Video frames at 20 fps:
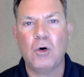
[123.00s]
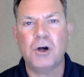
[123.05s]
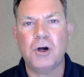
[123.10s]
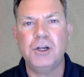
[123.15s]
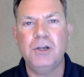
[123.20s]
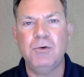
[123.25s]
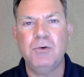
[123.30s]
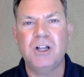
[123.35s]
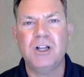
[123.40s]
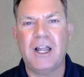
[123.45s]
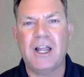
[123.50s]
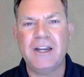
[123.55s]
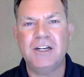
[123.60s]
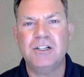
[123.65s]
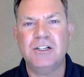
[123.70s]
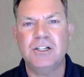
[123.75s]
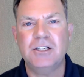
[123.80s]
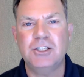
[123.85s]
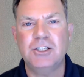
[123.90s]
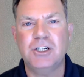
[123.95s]
or you would
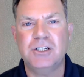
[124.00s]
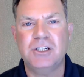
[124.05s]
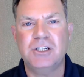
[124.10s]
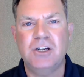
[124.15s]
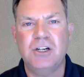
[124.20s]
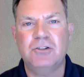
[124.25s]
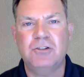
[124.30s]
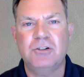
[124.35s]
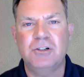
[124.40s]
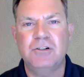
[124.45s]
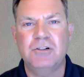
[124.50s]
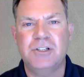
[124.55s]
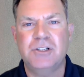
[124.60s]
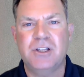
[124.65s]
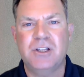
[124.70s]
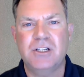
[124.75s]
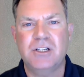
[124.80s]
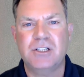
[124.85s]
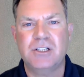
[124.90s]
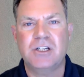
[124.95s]
like to just introduce
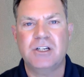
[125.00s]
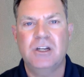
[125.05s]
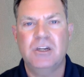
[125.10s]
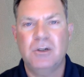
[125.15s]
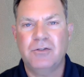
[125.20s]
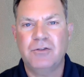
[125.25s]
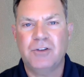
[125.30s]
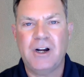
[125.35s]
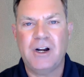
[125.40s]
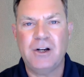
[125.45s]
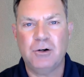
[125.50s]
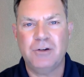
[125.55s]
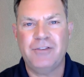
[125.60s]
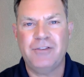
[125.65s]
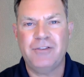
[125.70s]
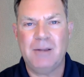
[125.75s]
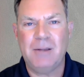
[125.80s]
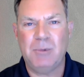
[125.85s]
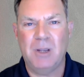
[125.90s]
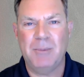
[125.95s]
this to a friend or a
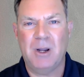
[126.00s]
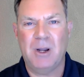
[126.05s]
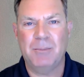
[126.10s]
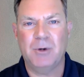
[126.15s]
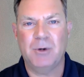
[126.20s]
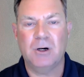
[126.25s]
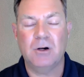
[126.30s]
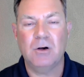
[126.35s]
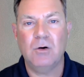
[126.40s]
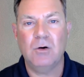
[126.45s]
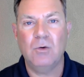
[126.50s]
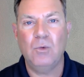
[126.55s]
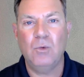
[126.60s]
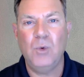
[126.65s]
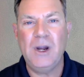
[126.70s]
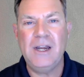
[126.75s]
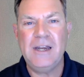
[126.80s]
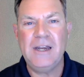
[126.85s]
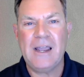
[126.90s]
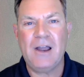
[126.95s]
family member,
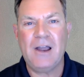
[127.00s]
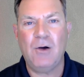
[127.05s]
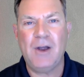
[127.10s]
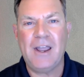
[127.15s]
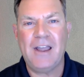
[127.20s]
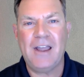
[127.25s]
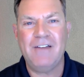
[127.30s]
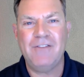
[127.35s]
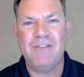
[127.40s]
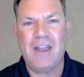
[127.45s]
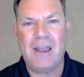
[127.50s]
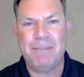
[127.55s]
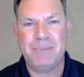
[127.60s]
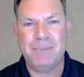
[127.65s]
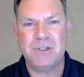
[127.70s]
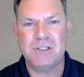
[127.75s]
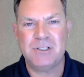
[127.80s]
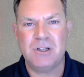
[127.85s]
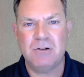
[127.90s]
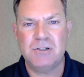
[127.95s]
we now have
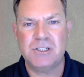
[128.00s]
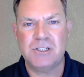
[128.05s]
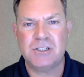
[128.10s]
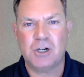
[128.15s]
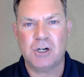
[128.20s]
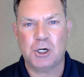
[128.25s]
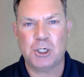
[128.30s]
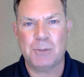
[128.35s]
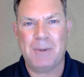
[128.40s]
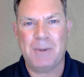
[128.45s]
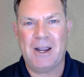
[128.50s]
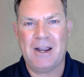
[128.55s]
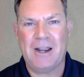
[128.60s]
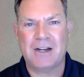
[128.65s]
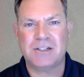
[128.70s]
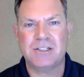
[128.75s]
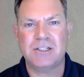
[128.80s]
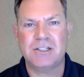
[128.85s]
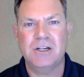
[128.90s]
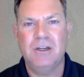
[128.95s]
episode starter
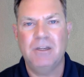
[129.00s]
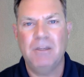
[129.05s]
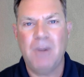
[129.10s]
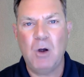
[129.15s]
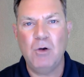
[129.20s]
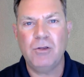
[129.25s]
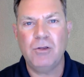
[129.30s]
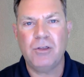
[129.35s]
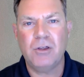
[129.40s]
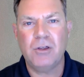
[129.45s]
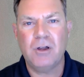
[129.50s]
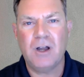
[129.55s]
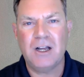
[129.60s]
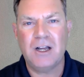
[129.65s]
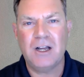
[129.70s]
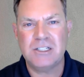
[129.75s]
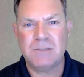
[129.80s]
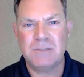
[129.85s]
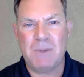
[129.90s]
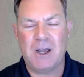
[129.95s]
packs, both
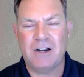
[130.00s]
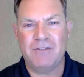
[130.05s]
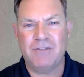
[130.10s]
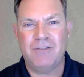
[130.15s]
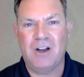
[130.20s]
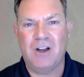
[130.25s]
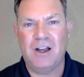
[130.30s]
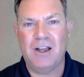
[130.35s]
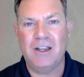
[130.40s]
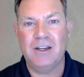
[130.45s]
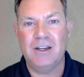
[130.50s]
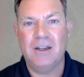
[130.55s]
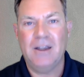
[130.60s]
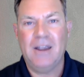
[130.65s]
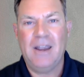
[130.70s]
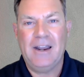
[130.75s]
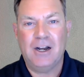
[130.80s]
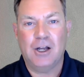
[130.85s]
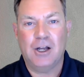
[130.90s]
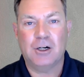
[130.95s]
on Spotify
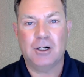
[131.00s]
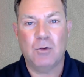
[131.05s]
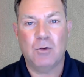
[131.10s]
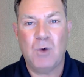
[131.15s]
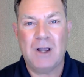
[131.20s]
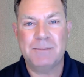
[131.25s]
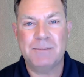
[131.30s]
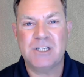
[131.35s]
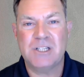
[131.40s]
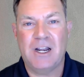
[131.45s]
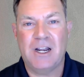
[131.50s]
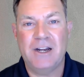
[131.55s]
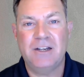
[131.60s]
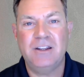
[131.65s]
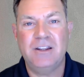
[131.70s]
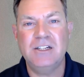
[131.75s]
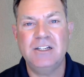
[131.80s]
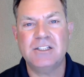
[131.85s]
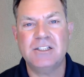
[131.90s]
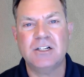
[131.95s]
and on our
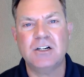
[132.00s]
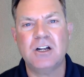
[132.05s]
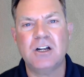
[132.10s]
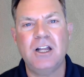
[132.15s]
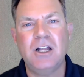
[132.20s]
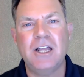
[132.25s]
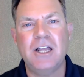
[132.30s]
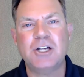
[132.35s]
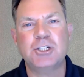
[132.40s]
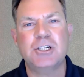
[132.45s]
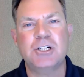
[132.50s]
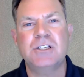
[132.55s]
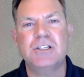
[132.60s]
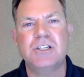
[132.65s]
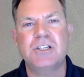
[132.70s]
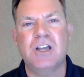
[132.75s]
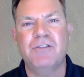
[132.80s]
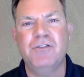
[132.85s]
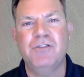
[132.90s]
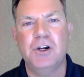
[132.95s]
website. These are
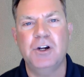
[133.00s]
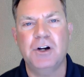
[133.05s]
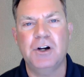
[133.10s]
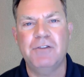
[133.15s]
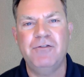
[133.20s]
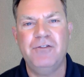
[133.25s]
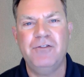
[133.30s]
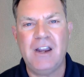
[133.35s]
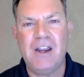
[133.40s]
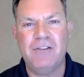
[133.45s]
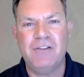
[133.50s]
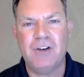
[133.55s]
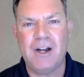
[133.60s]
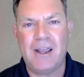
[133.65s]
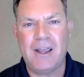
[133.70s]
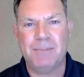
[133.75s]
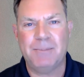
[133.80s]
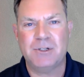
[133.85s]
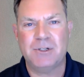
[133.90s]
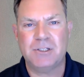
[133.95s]
collections of your favorite
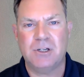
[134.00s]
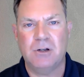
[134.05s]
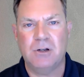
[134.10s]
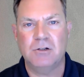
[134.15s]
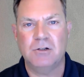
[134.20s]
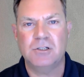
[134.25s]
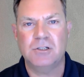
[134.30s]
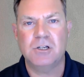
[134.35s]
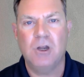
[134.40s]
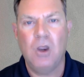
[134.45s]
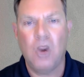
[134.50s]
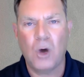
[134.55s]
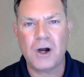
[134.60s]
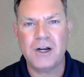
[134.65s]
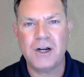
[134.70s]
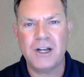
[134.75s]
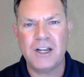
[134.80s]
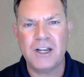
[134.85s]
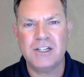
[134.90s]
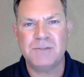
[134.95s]
episodes
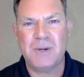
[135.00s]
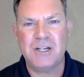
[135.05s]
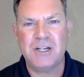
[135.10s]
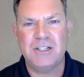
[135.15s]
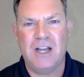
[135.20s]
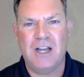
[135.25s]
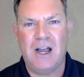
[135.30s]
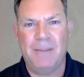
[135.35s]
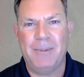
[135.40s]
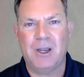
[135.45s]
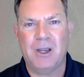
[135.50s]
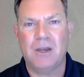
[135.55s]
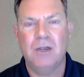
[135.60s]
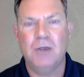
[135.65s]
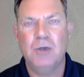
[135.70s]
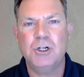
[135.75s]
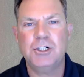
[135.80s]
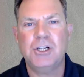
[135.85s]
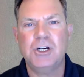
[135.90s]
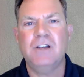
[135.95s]
organized by topic,
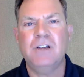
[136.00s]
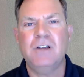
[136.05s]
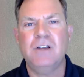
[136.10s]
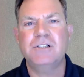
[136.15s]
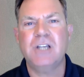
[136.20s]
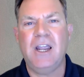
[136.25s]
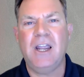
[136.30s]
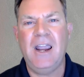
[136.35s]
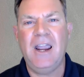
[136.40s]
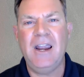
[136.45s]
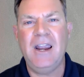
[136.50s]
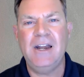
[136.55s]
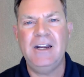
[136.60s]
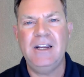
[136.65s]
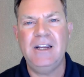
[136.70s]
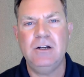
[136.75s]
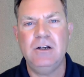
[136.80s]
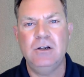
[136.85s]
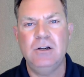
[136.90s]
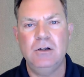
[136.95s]
which gives
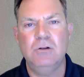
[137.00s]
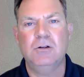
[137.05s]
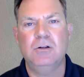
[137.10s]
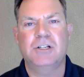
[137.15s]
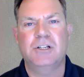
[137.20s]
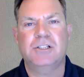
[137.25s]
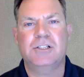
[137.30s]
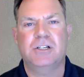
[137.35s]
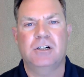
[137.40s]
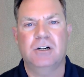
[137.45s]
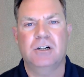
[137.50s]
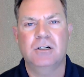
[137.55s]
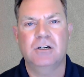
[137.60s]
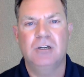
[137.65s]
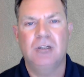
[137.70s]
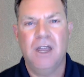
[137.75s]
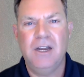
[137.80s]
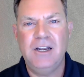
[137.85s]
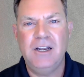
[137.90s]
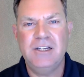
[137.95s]
any new listener
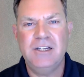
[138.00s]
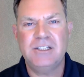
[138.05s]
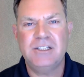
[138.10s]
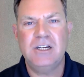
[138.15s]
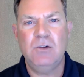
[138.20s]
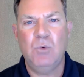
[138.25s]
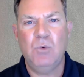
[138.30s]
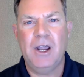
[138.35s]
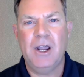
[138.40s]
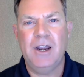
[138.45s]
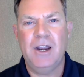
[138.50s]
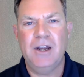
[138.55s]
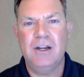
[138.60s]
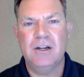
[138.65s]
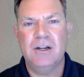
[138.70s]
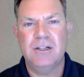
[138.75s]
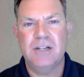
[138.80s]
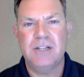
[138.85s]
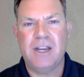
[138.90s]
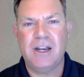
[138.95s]
an easy
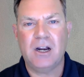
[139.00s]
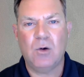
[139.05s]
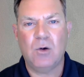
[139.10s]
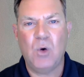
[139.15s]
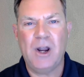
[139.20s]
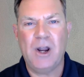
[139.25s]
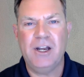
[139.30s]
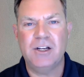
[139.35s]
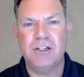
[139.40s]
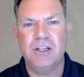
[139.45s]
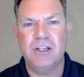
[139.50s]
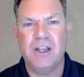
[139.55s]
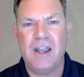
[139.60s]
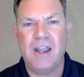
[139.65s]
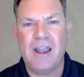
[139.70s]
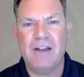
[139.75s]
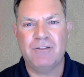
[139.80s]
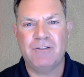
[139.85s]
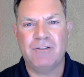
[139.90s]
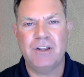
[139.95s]
way to get acquainted to
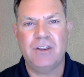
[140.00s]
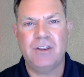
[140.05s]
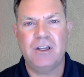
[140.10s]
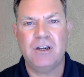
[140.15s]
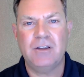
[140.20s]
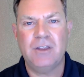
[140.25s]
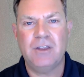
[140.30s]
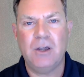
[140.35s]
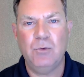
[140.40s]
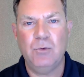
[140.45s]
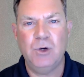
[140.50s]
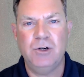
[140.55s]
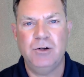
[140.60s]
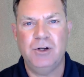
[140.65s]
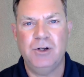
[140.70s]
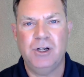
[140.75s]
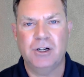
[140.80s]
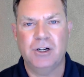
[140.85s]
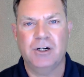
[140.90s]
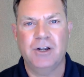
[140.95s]
everything that we
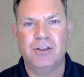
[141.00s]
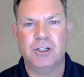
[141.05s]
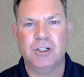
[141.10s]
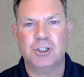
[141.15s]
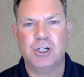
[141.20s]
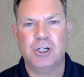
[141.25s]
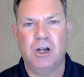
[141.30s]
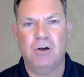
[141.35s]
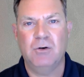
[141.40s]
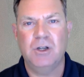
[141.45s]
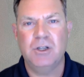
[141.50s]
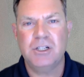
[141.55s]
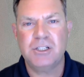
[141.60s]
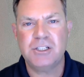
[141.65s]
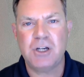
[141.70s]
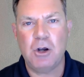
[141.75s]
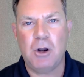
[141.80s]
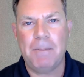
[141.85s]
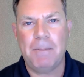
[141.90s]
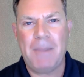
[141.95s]
do here on the show.
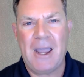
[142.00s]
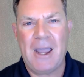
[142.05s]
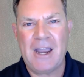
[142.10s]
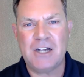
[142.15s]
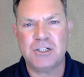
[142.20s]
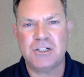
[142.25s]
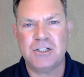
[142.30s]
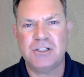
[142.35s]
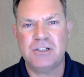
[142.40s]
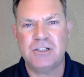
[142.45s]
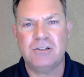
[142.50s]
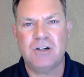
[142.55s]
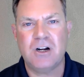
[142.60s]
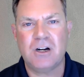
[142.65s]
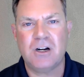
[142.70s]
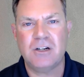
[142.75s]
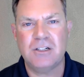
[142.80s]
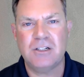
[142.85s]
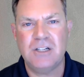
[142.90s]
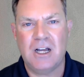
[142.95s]
Just go to
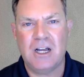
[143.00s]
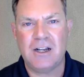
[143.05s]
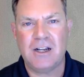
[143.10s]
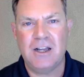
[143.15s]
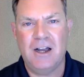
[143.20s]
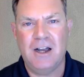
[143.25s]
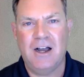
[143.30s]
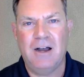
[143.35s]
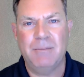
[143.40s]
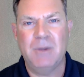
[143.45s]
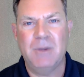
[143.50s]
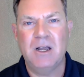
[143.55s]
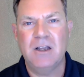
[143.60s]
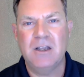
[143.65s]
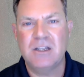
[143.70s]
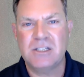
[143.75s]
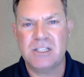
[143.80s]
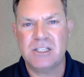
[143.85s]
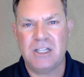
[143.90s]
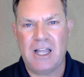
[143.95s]

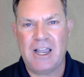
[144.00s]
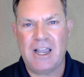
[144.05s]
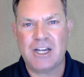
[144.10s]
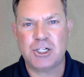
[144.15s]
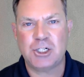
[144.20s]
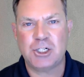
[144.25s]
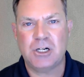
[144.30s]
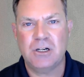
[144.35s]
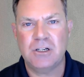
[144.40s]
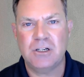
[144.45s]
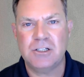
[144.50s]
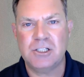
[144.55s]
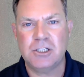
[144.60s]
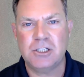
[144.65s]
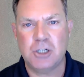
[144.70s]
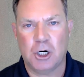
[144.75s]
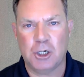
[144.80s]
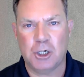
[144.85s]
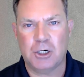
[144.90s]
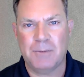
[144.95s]

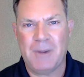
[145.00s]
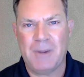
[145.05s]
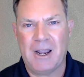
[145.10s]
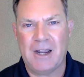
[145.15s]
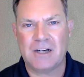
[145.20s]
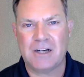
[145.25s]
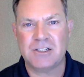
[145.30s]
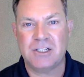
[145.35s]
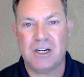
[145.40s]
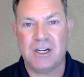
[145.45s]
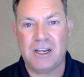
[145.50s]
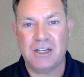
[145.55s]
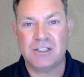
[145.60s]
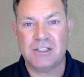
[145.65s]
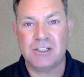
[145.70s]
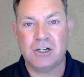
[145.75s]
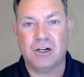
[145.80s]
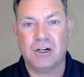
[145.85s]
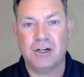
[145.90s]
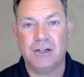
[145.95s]
passionstruck.com/starter packs to
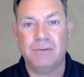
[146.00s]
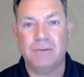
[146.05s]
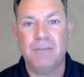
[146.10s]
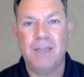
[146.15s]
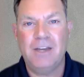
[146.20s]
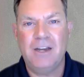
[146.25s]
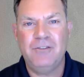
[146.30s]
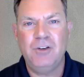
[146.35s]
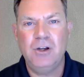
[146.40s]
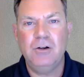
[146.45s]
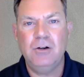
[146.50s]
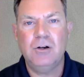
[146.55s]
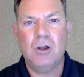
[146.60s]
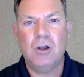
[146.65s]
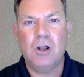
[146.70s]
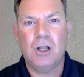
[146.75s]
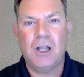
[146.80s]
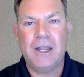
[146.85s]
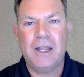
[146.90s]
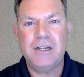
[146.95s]
get started. And if you'd
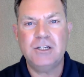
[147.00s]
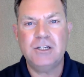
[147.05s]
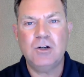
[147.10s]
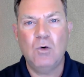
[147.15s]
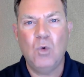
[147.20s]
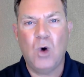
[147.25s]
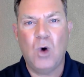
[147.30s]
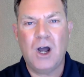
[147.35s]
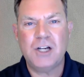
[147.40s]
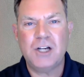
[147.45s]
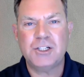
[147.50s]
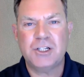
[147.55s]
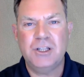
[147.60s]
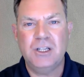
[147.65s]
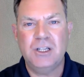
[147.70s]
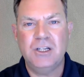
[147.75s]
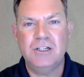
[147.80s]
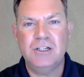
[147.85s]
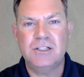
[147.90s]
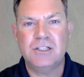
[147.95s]
like to watch
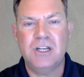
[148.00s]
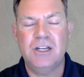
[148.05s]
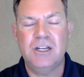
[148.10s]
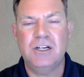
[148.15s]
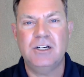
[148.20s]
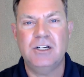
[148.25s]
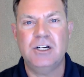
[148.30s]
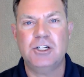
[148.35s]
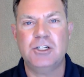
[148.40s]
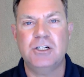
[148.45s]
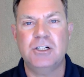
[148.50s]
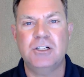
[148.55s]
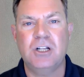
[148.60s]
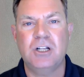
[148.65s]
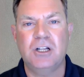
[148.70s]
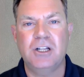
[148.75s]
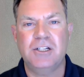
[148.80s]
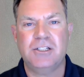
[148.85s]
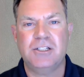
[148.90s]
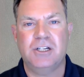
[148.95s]
these in addition
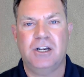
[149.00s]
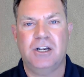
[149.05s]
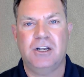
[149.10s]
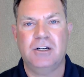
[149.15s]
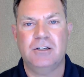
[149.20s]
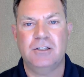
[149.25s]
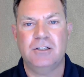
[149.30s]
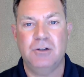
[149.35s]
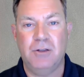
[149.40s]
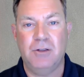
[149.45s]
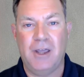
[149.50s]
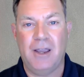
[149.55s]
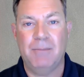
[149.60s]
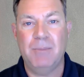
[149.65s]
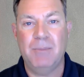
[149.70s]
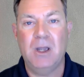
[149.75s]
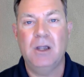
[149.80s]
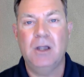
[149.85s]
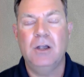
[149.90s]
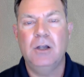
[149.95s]
to listening to them,